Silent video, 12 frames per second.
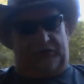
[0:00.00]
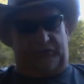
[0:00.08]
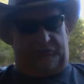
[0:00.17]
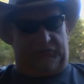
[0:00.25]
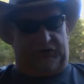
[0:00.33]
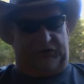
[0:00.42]
they're
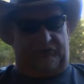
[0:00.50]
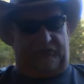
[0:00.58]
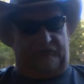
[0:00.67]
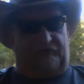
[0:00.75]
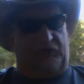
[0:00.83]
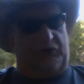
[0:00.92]
being
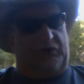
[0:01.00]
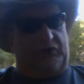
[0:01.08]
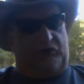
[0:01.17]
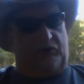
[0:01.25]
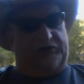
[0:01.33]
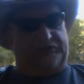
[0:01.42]
very
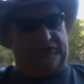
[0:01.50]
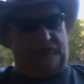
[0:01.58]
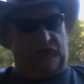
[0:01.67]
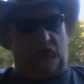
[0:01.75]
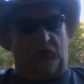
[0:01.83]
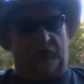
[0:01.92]
aggressive
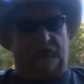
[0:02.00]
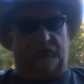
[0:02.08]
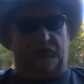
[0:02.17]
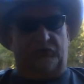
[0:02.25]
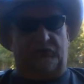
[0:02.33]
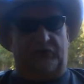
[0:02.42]
with what they're
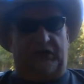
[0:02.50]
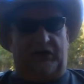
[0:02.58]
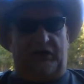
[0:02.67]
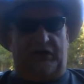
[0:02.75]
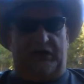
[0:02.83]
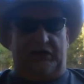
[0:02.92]
doing now.
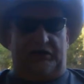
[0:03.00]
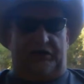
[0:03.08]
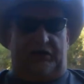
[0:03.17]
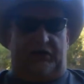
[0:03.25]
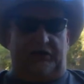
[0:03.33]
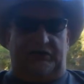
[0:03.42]

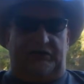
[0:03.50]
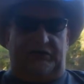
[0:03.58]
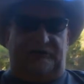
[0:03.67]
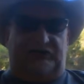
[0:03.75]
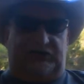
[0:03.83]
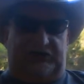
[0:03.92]
Now that
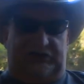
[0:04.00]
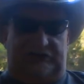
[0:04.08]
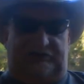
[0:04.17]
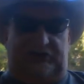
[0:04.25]
they've achieved a